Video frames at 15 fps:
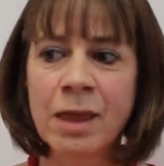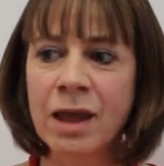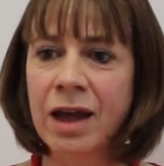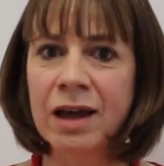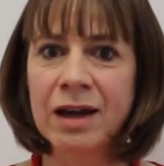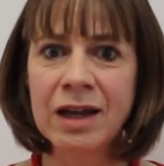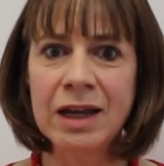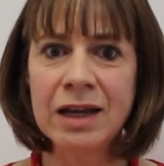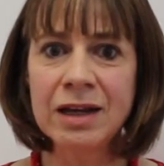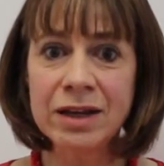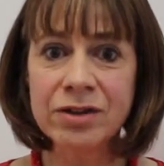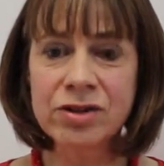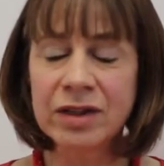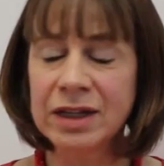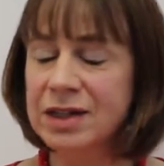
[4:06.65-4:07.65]
And he
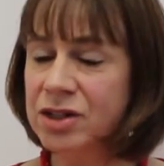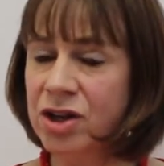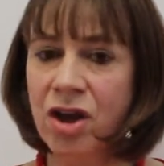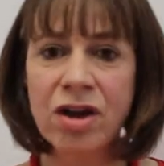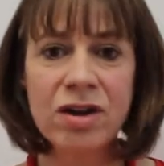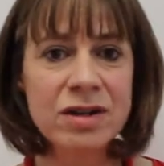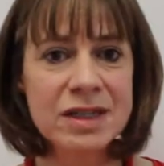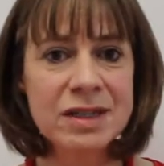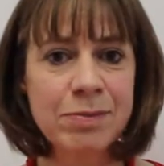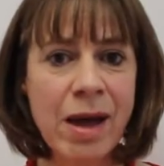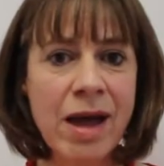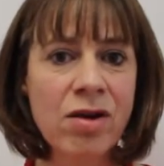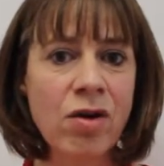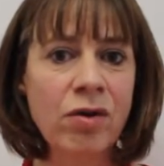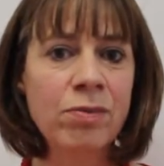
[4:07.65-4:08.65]
literally turned his
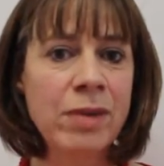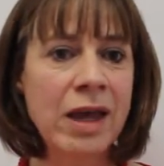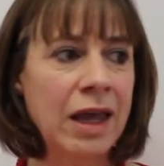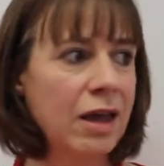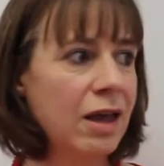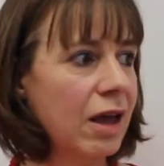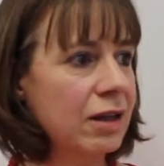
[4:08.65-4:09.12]
back on me